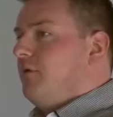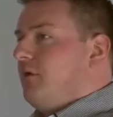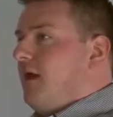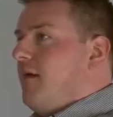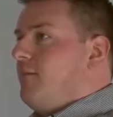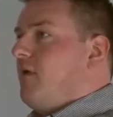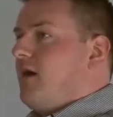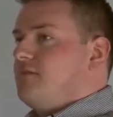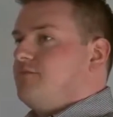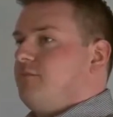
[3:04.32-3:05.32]
but
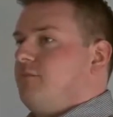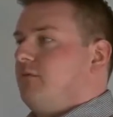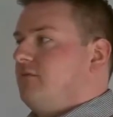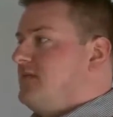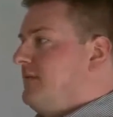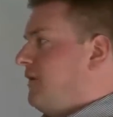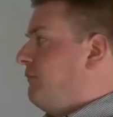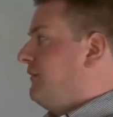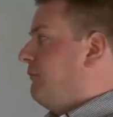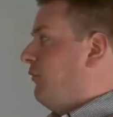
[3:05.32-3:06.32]
I teamed
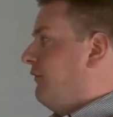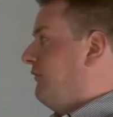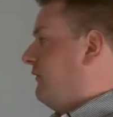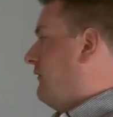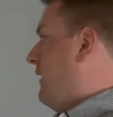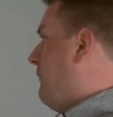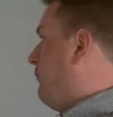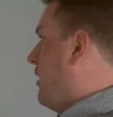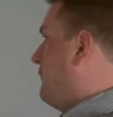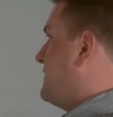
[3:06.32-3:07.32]
up with the Broadford
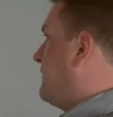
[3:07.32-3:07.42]
Primary